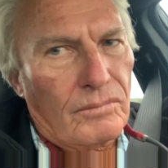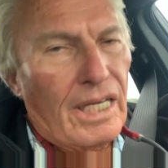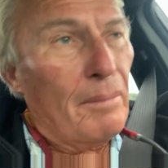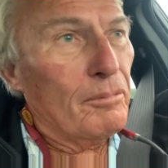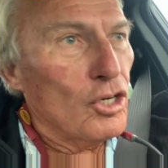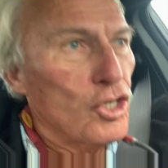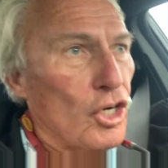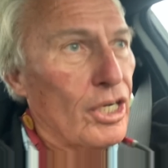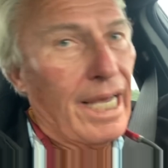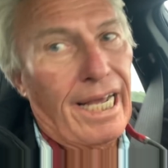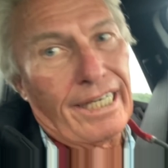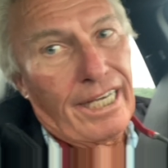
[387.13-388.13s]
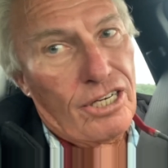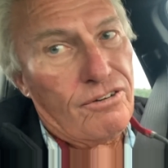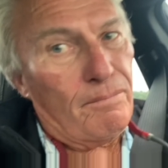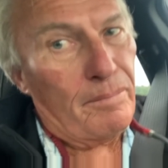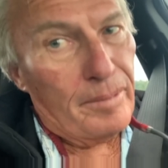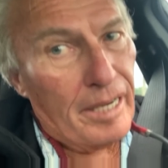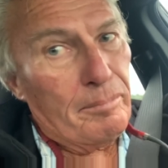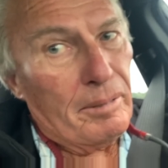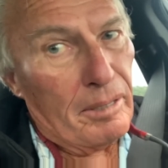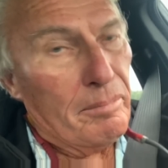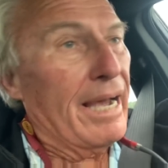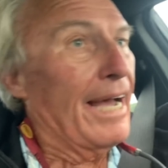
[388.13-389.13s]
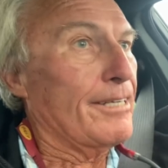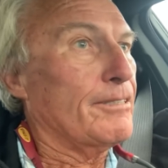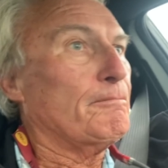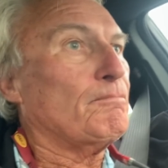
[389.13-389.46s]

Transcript: I'm going to show you how to catch a big, big bass.